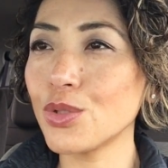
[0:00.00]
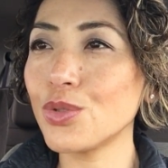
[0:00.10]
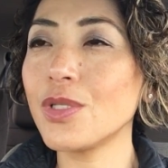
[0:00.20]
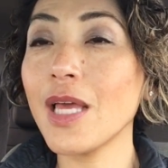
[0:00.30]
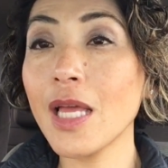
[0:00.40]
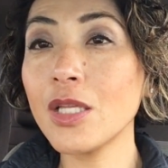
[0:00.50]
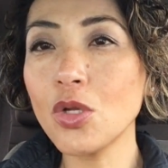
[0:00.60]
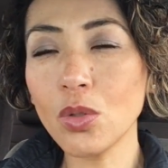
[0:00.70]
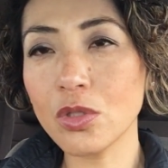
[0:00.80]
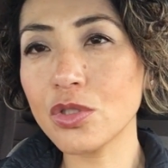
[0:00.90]
to gain
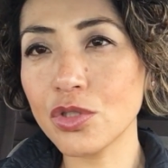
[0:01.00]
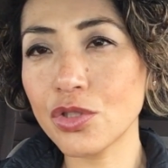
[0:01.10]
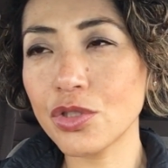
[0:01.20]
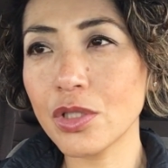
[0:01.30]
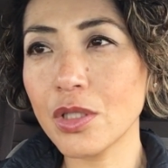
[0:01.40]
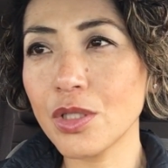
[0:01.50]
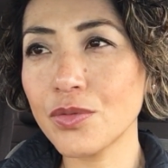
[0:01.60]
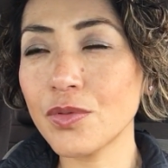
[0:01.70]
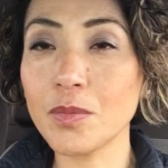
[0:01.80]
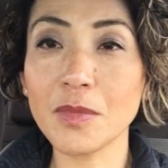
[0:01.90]
knowledge
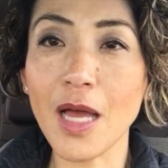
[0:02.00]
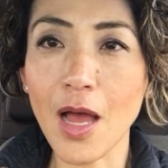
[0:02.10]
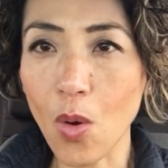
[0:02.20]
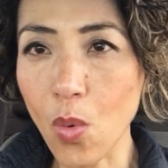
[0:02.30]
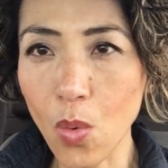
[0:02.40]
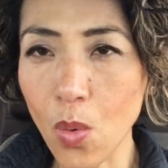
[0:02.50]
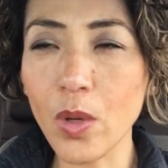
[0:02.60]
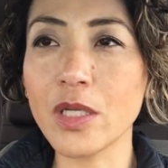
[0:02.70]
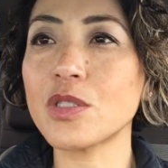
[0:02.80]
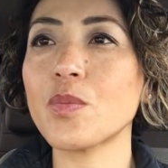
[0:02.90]
from that
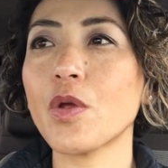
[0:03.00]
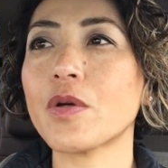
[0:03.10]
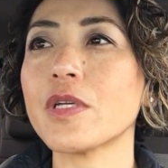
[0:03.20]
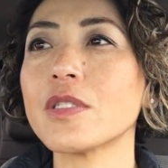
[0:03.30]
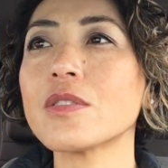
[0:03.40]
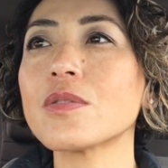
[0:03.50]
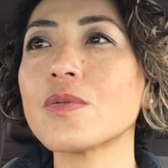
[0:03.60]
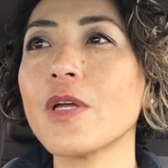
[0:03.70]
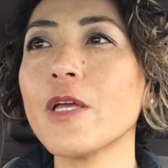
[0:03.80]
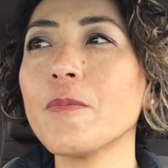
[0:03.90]
whole experience,
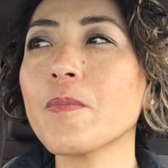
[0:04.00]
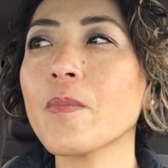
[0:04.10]
right?